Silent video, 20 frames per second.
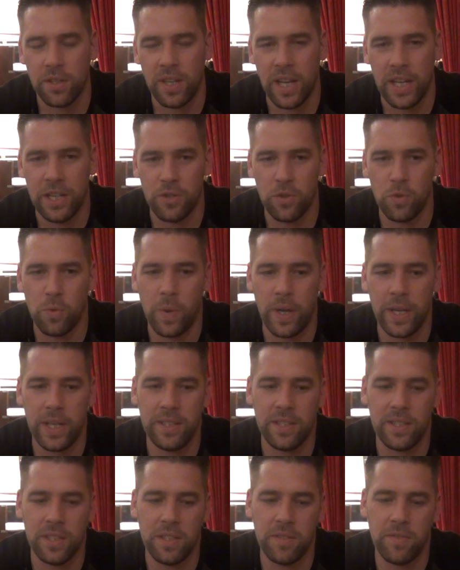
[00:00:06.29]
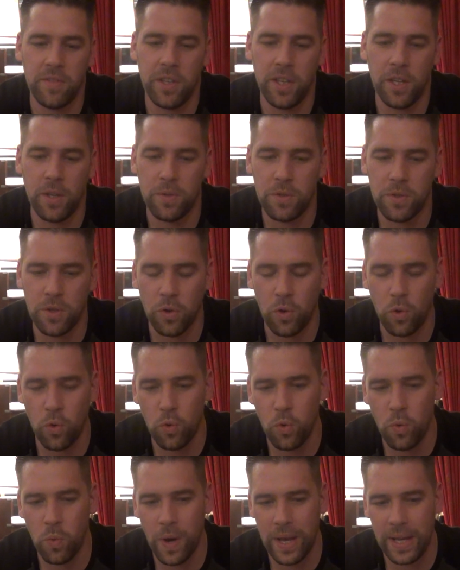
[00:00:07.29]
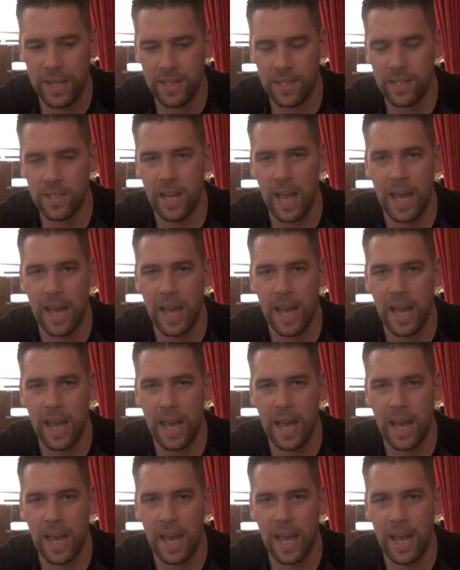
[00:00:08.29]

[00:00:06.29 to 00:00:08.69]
As always, these videos are always